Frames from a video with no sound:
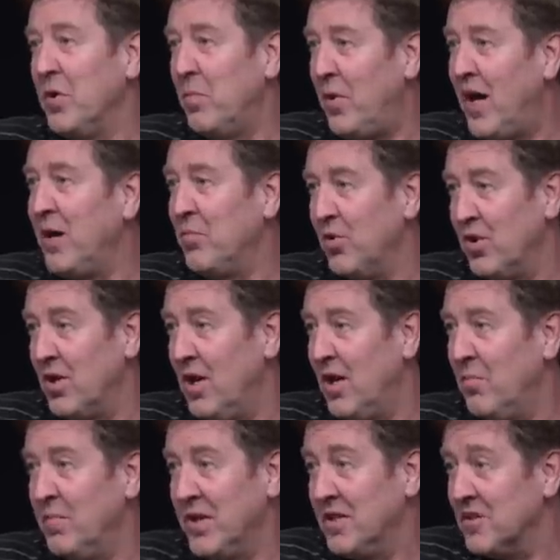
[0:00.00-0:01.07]
to the Bible
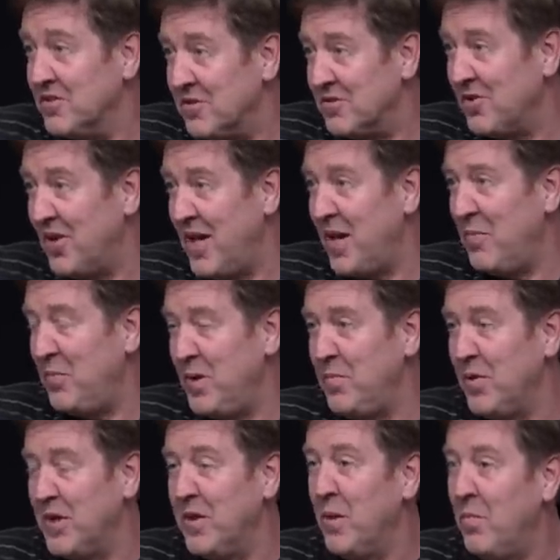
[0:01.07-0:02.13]
Club, because there's a lot of
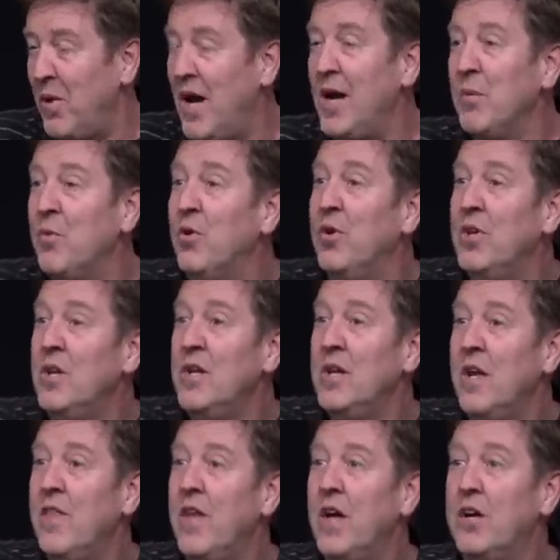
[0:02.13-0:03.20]
people in the Bible
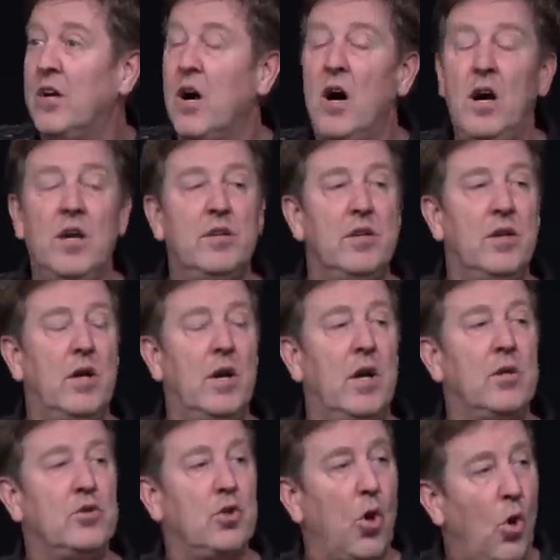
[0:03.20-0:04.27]
that God
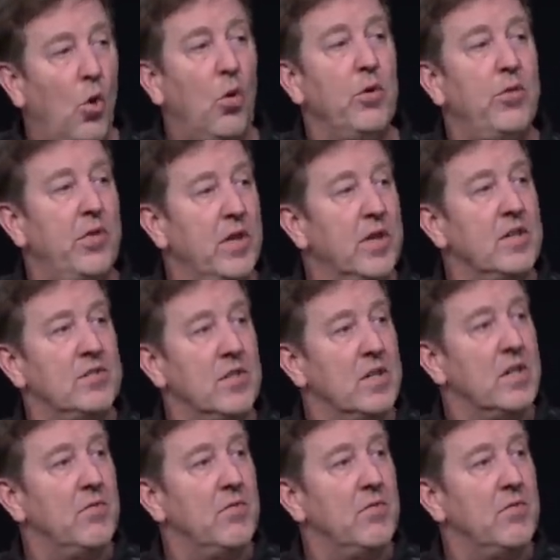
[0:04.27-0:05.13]
uh, told things in